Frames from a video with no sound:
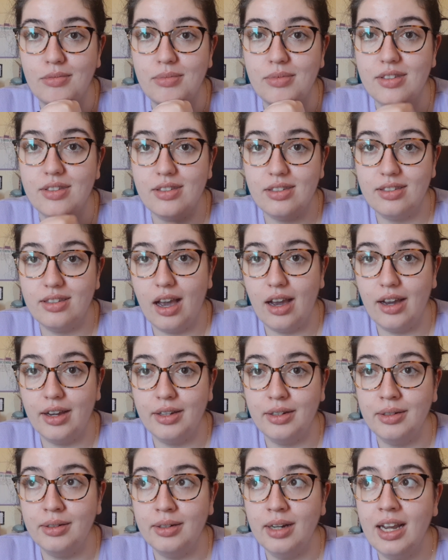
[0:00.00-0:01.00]

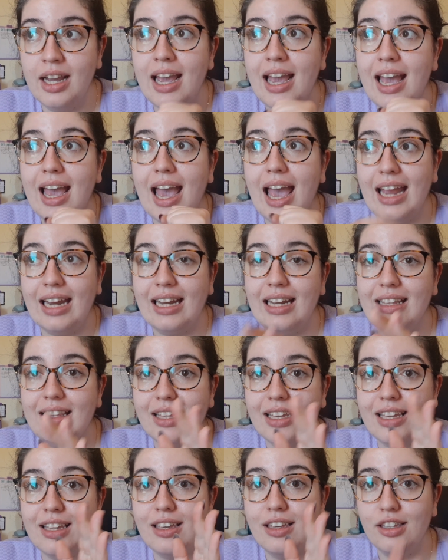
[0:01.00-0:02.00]
so
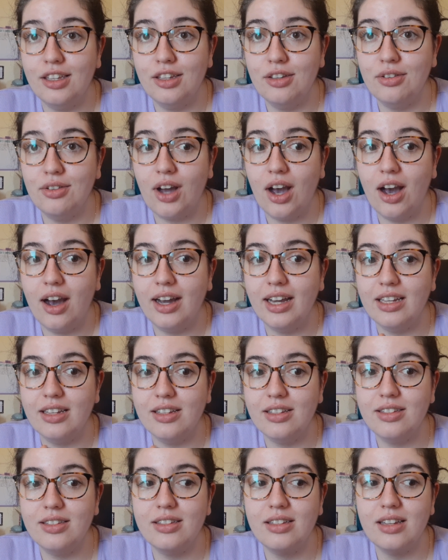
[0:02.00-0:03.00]
anything you
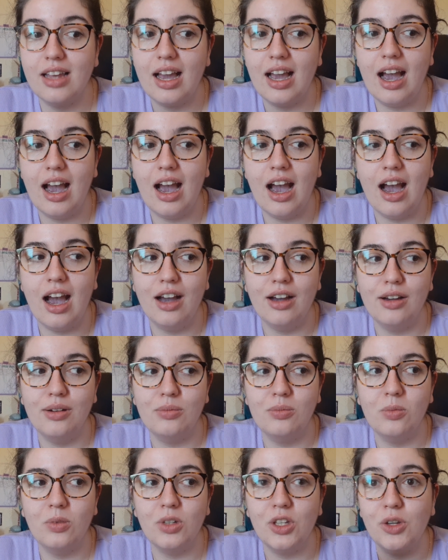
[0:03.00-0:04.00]
guys,
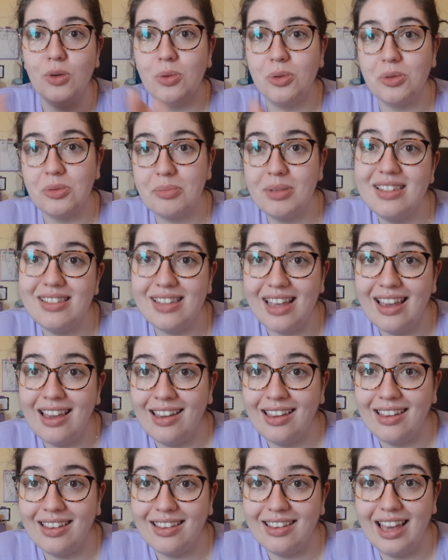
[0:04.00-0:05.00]
you will be
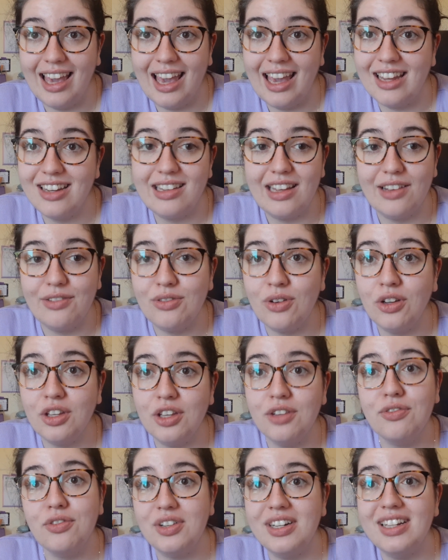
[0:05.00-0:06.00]
seeing it. If not,
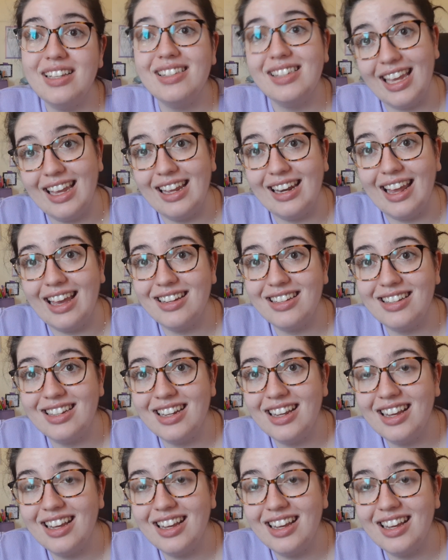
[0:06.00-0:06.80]
you've already seen it.